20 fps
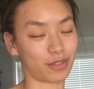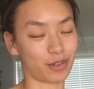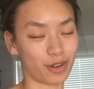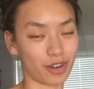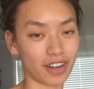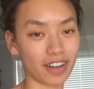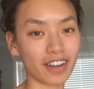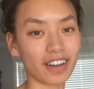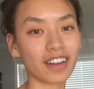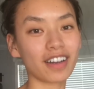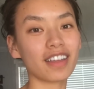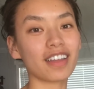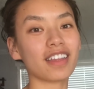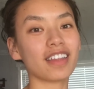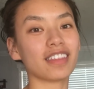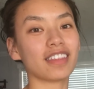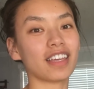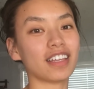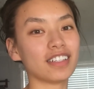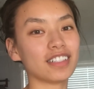for,
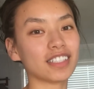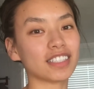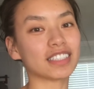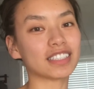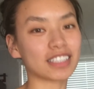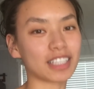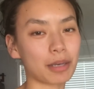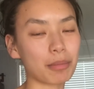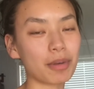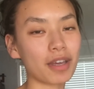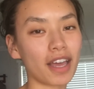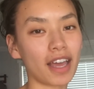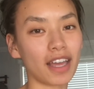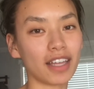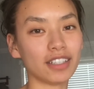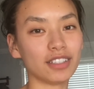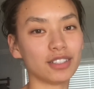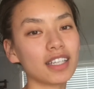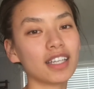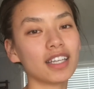then just skip
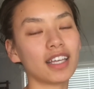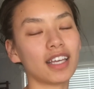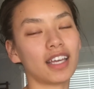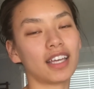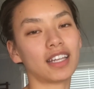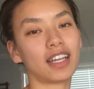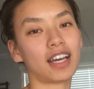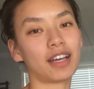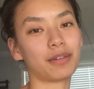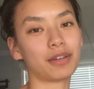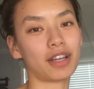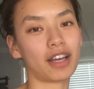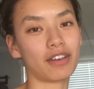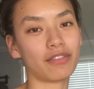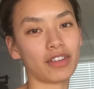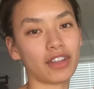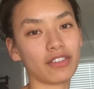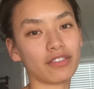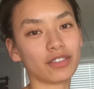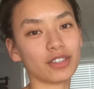ahead and I will have
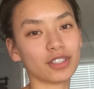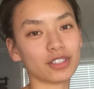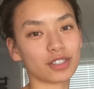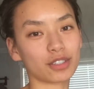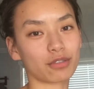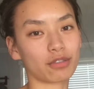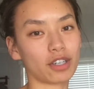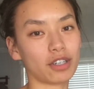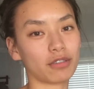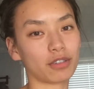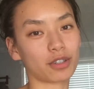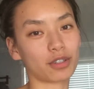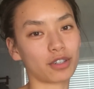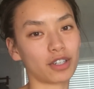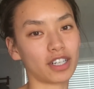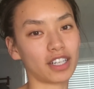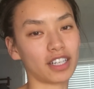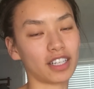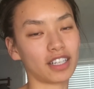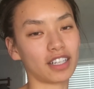a full screen
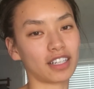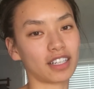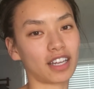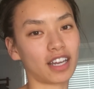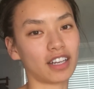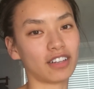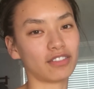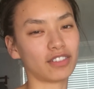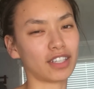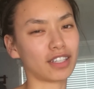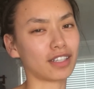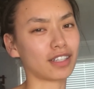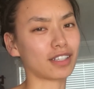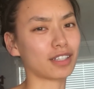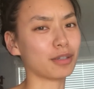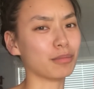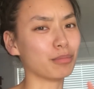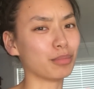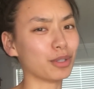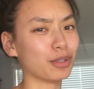recording and kind of like a
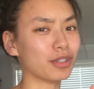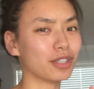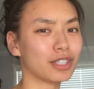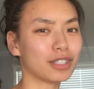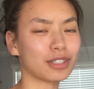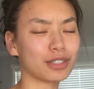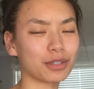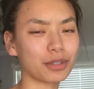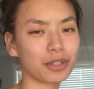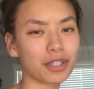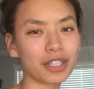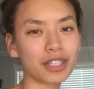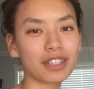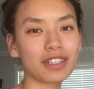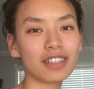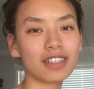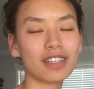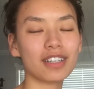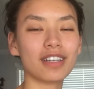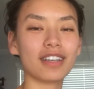computer
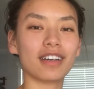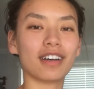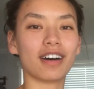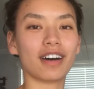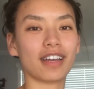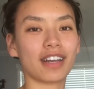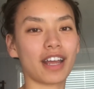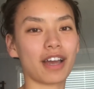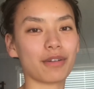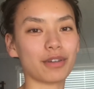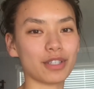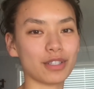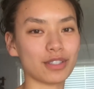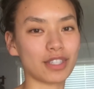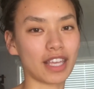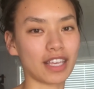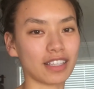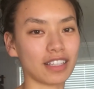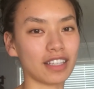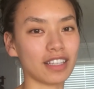tutorial on how I use
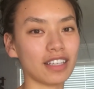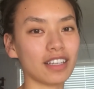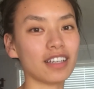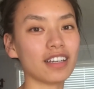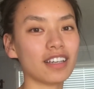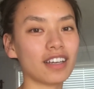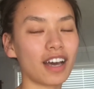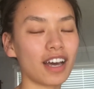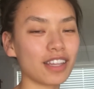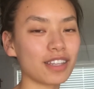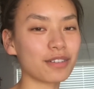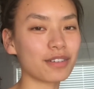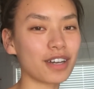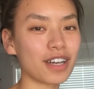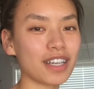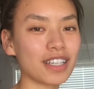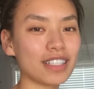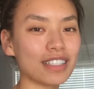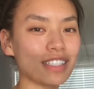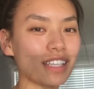Anki.
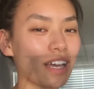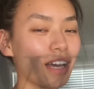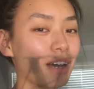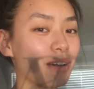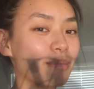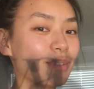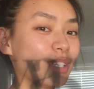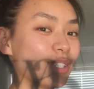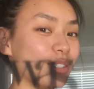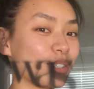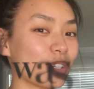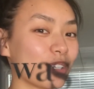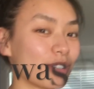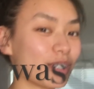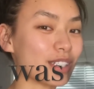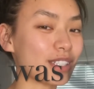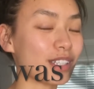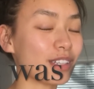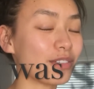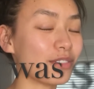Otherwise, enjoy the
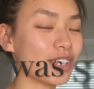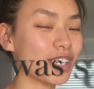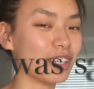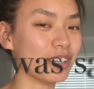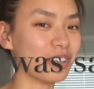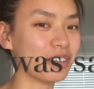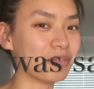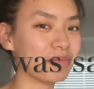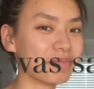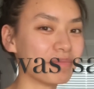rest of the video.